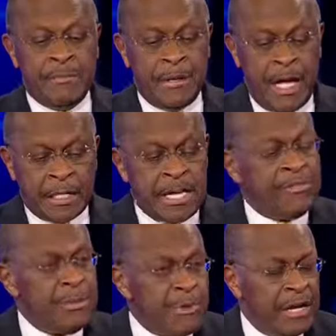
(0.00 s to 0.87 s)

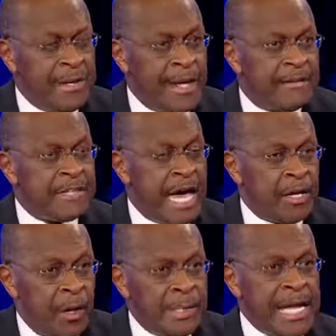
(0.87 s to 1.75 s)
Governor Romney not
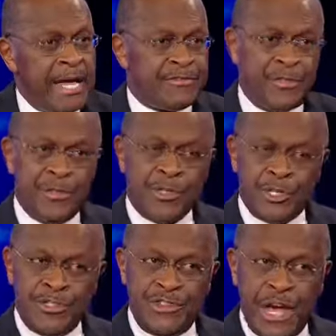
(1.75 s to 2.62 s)
only has to do a
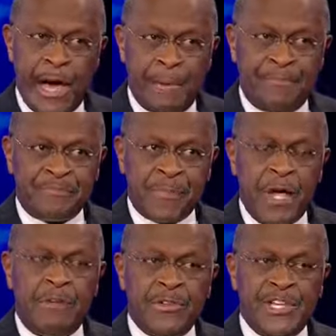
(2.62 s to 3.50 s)
good job
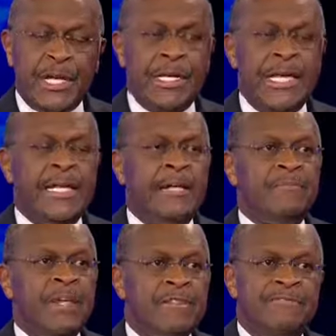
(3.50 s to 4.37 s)
of
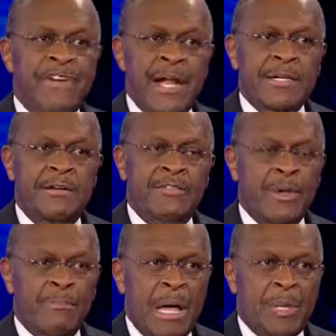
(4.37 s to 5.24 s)
articulating the failure of
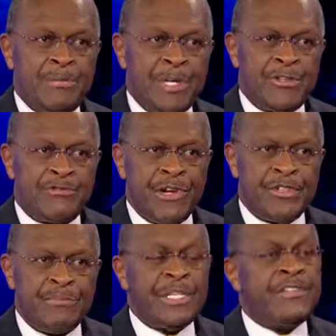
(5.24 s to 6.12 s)
the Obama
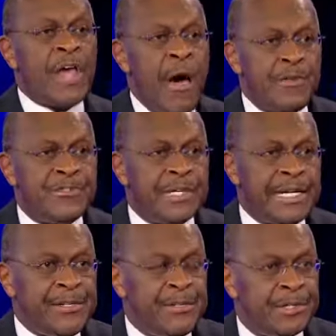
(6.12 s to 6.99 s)
administration, but he's also
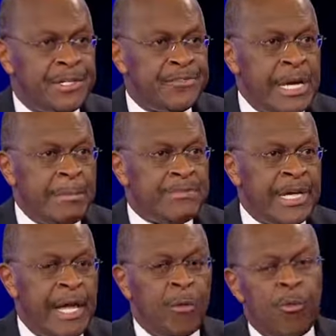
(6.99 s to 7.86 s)
got to do a good job of
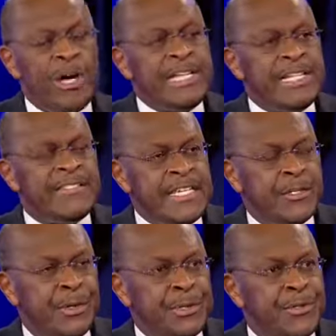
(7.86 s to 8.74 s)
saying what is he
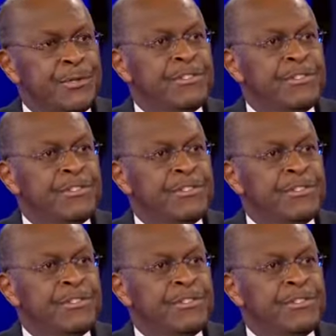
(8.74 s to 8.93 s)
going to do